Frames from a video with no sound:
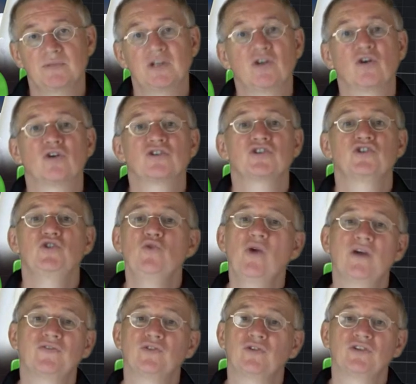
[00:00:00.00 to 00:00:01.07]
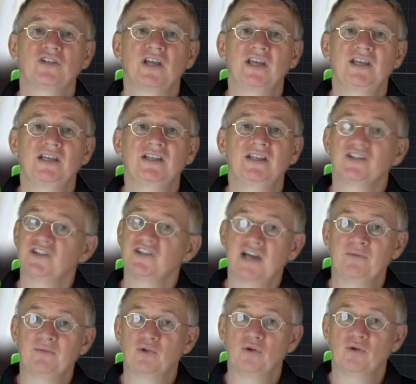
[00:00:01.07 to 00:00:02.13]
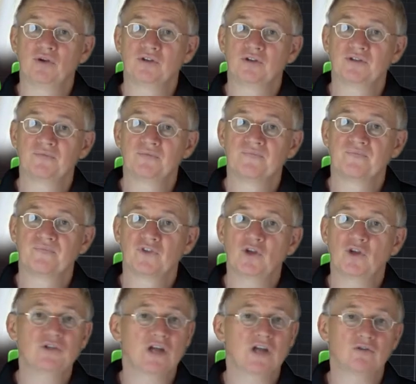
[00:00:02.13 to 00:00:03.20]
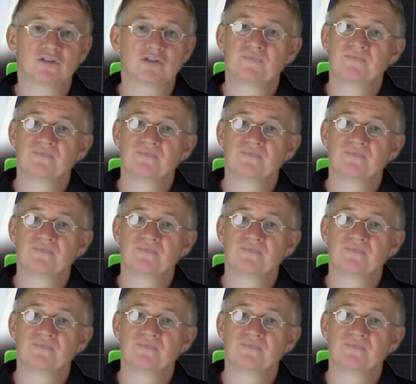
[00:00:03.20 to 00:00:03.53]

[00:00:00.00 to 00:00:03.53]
because you have not taken the time to learn. No doubt,